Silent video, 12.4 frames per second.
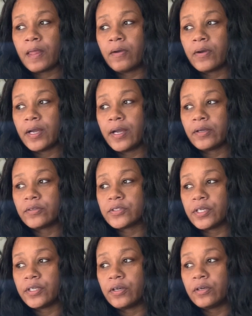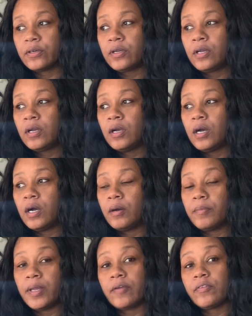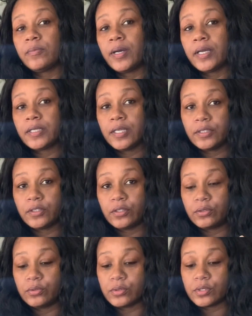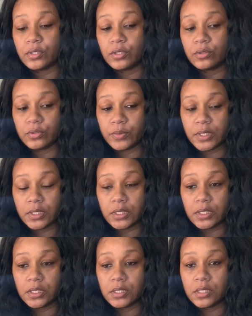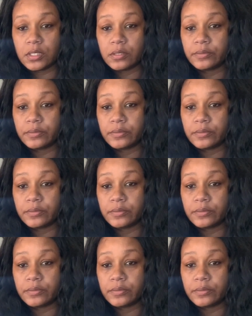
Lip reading: Okay, I ain't gonna tell y'all. Everybody that knows when it is.